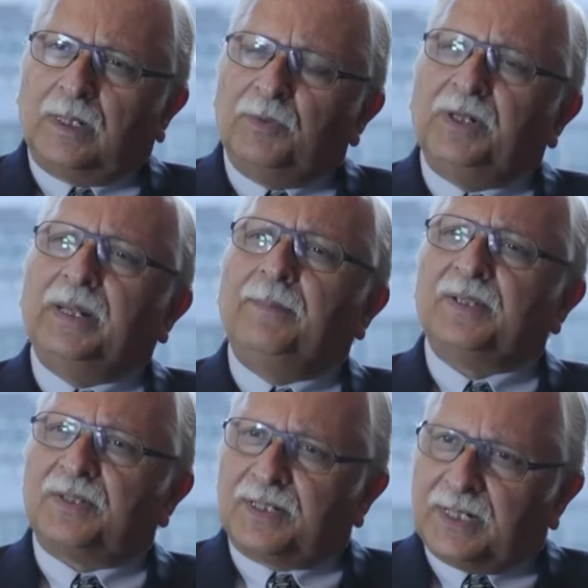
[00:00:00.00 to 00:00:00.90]

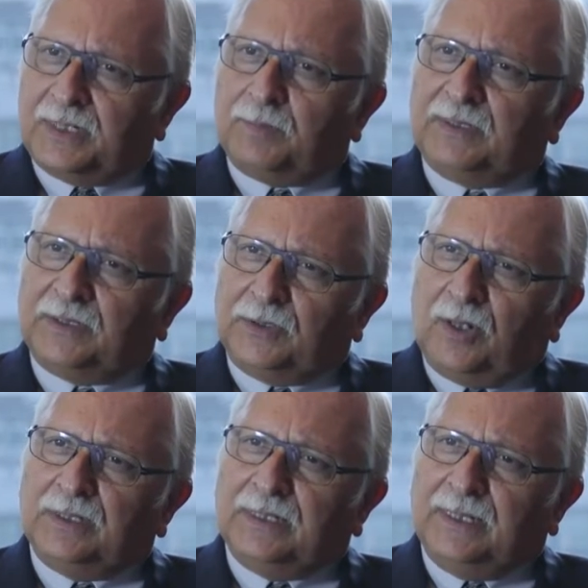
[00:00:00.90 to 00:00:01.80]
community-based research
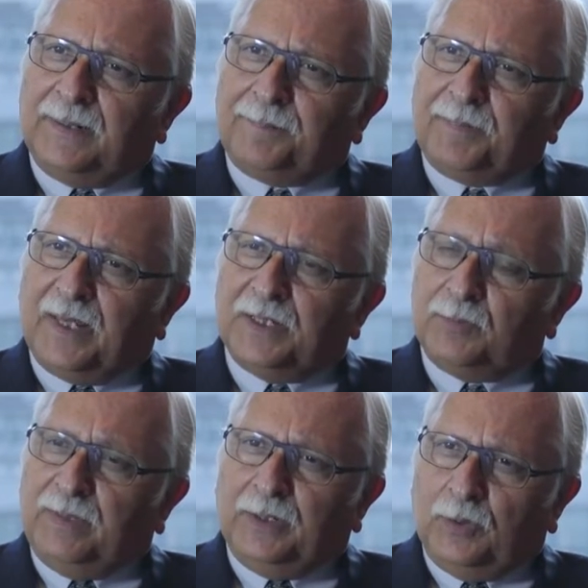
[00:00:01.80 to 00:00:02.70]
methodology
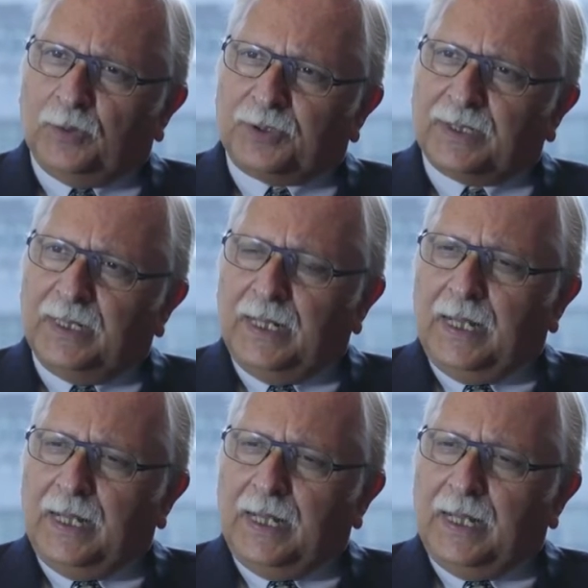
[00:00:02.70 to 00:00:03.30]
is being used.